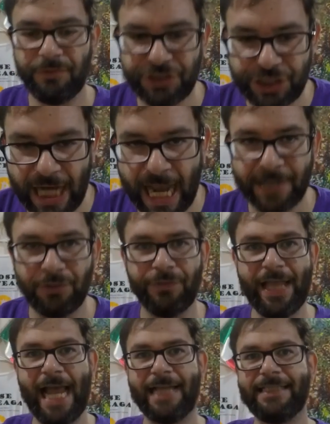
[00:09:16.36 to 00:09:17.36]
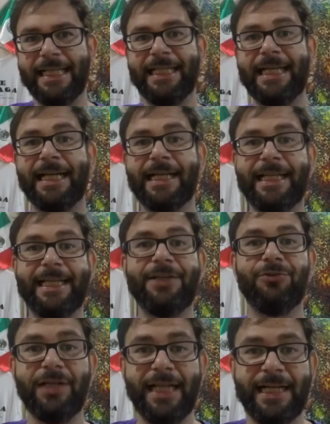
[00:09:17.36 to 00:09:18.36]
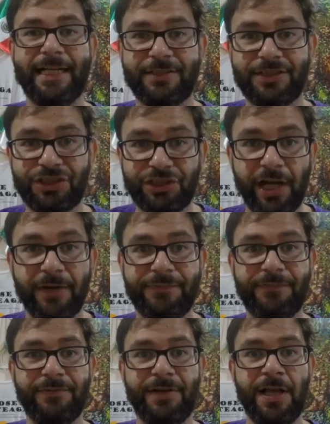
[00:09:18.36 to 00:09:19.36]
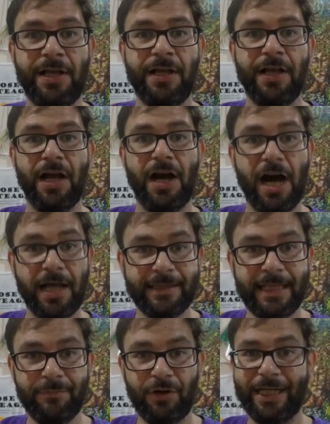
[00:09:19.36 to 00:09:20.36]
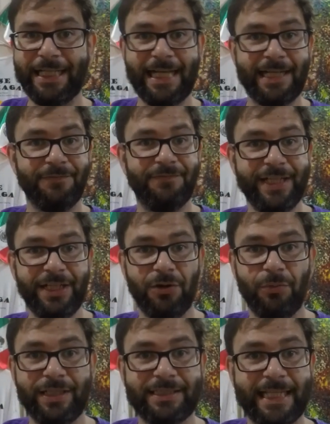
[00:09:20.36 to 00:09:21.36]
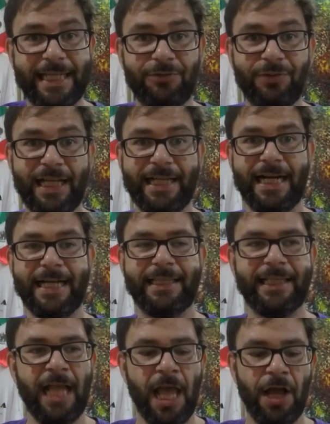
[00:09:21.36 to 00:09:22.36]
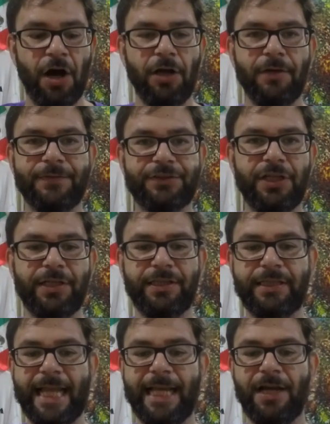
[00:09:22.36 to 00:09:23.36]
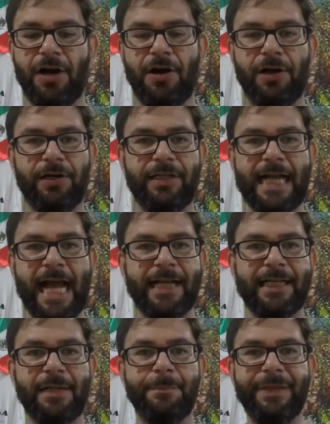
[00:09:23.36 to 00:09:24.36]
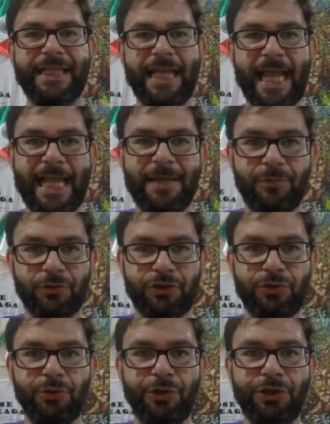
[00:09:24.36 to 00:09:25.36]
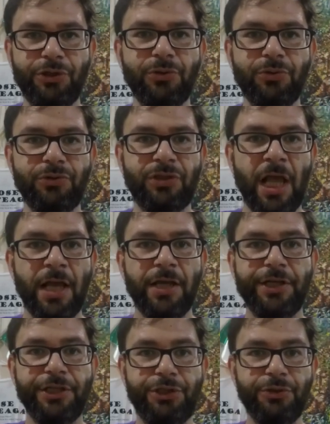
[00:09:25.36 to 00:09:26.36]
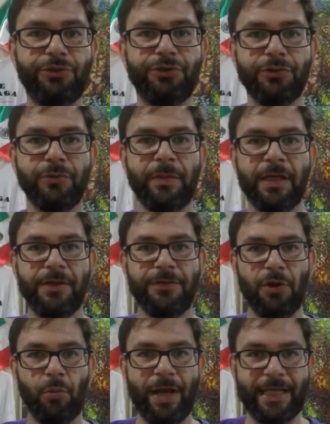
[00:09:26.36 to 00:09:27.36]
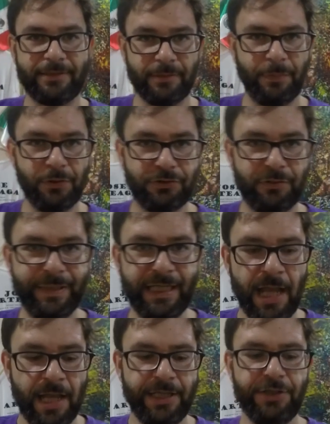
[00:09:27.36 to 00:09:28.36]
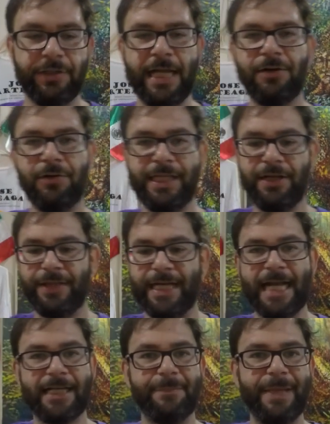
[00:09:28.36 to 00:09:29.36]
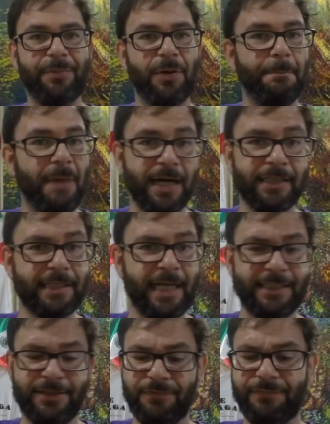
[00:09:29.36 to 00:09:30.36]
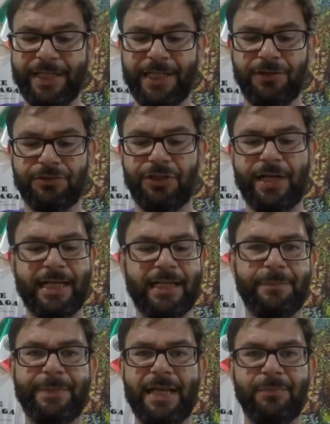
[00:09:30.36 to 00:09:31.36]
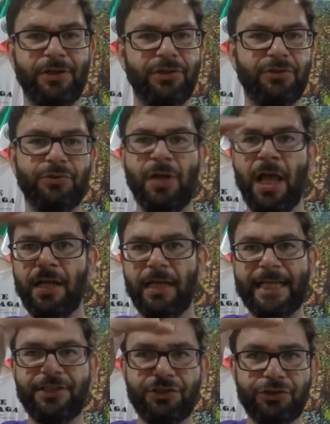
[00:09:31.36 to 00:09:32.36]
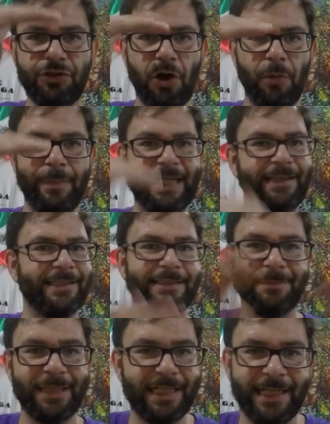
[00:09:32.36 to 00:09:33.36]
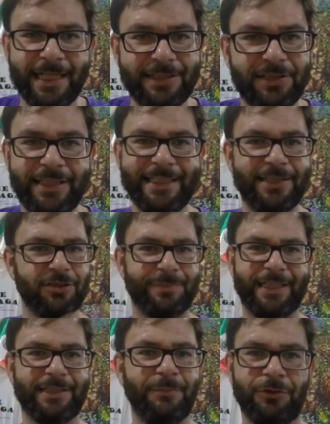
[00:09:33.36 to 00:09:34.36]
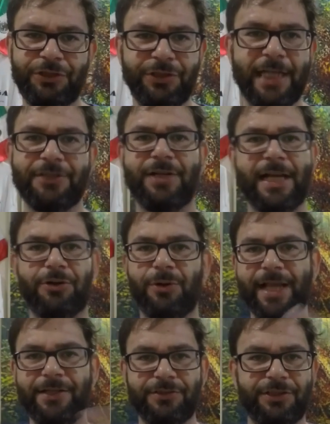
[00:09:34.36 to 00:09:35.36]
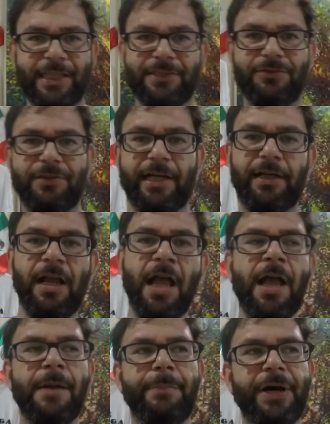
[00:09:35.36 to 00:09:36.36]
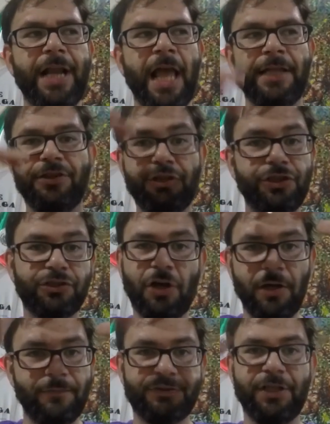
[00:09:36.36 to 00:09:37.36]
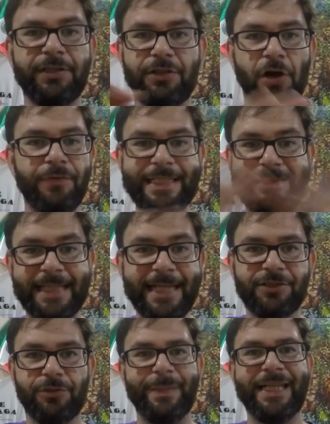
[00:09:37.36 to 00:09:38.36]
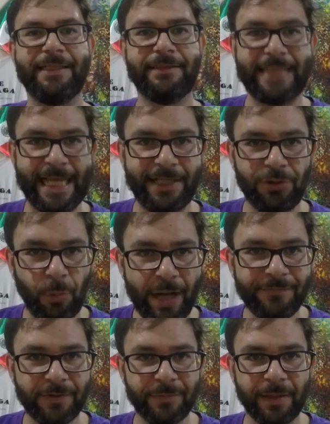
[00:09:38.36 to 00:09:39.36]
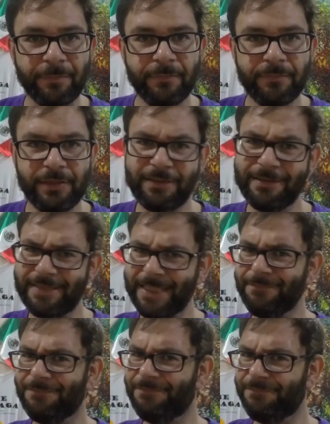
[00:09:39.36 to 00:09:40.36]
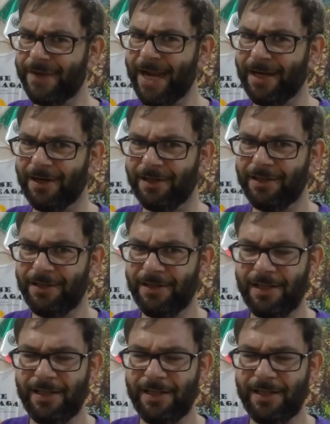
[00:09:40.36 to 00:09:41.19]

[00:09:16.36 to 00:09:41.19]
channel that has any kind of kid related stuff on them or any kind of video with kid related anything, all of a sudden they are not going to be able to use YouTube the way it's supposed to be. You know, not only are they not going to be able to monetize their videos, they're not going to be able to do like so many things. I'm not going to get into details because most of you guys are not creators, you guys don't care. But they're just all of a sudden, all these things are being taken away from them. It doesn't seem fair.